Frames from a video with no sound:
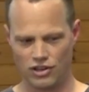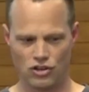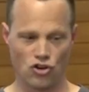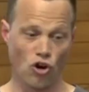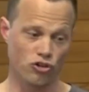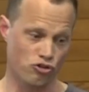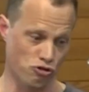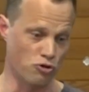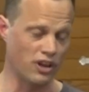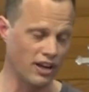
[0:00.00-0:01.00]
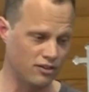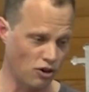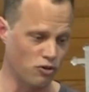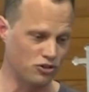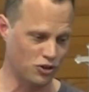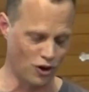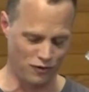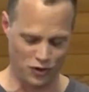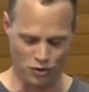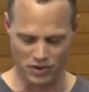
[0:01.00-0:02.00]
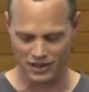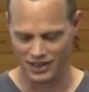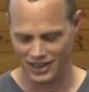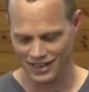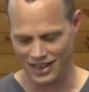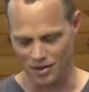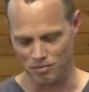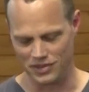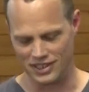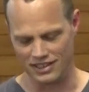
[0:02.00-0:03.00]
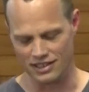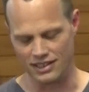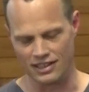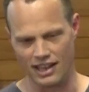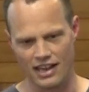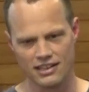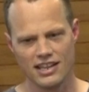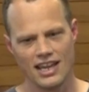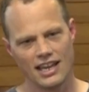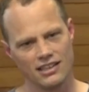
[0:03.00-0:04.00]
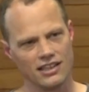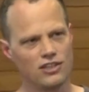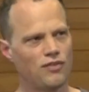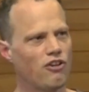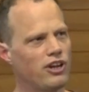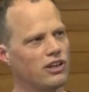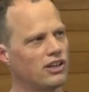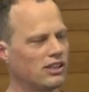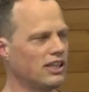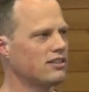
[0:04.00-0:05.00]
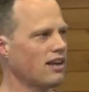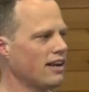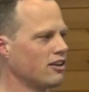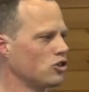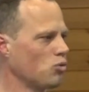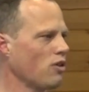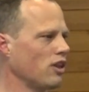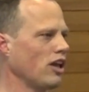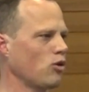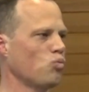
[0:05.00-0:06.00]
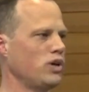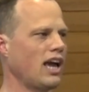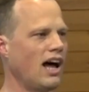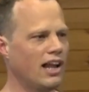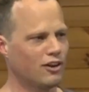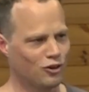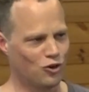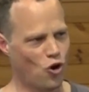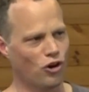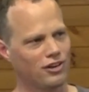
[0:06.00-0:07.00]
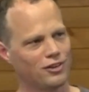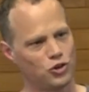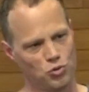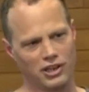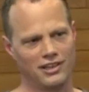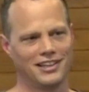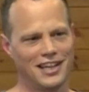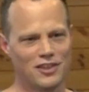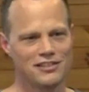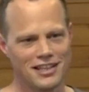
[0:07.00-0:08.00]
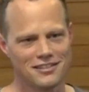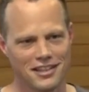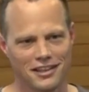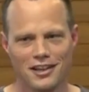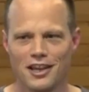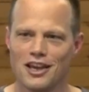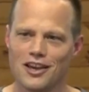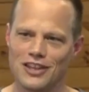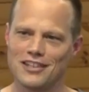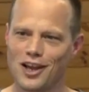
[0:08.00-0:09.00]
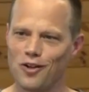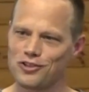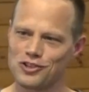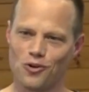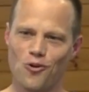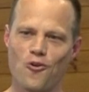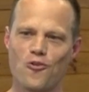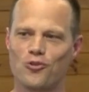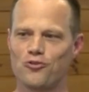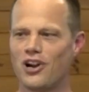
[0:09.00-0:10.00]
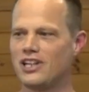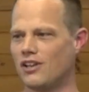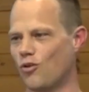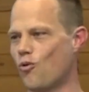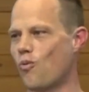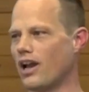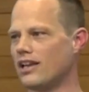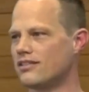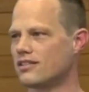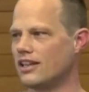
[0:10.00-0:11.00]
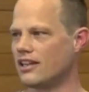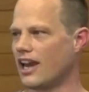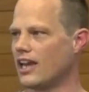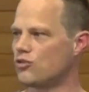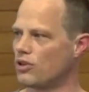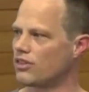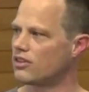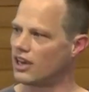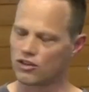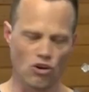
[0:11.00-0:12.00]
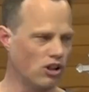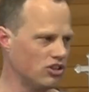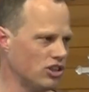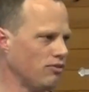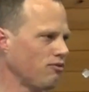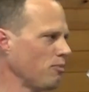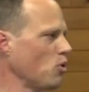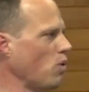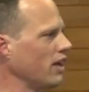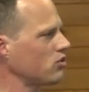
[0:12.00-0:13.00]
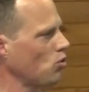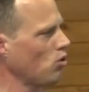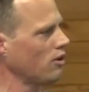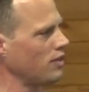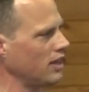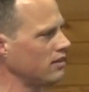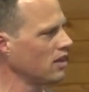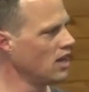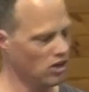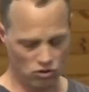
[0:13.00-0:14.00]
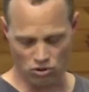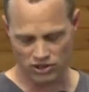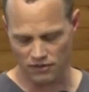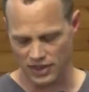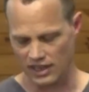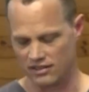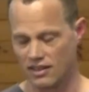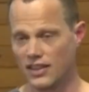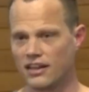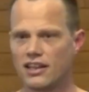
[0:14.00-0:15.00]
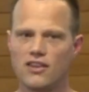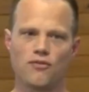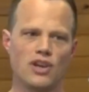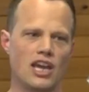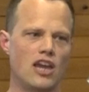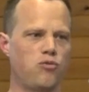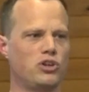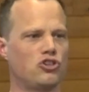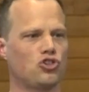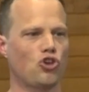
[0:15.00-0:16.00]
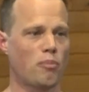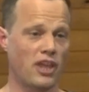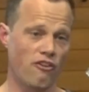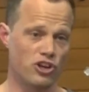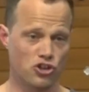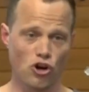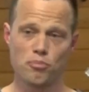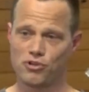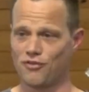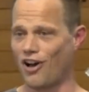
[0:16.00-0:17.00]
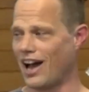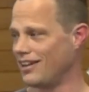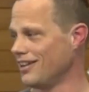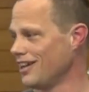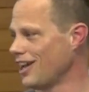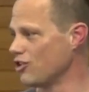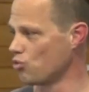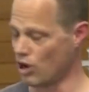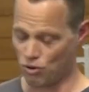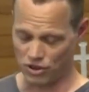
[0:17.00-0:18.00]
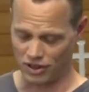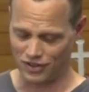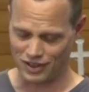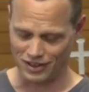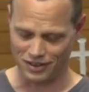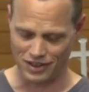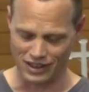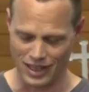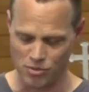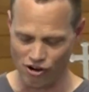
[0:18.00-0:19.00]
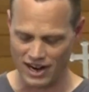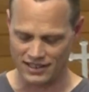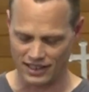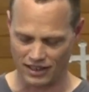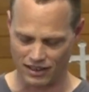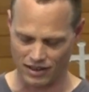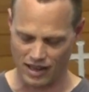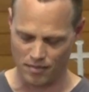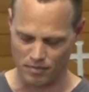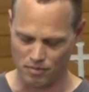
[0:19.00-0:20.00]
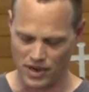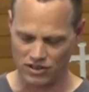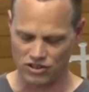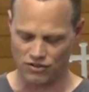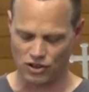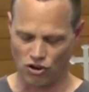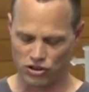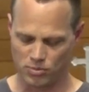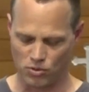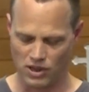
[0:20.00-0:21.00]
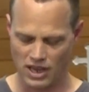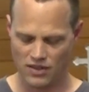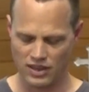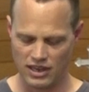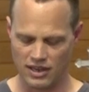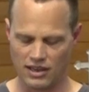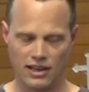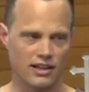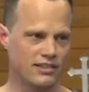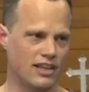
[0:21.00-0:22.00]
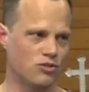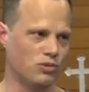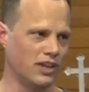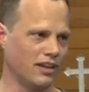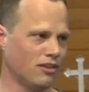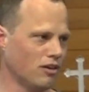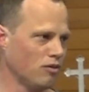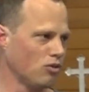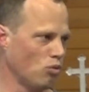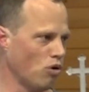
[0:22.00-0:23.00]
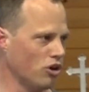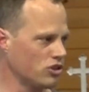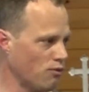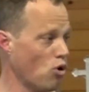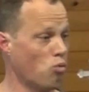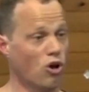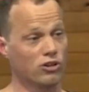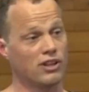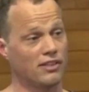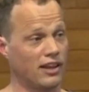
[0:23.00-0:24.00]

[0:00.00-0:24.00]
not true, that don't serve human dignity. And he's very clear-sighted as well that we can't not do it, in the sense that these cultures are already always engaged with technology from the West, all of these sorts of things, and that if we just stop there and don't provide as well the liberating message of the gospel, that in a sense we get the worst of all worlds,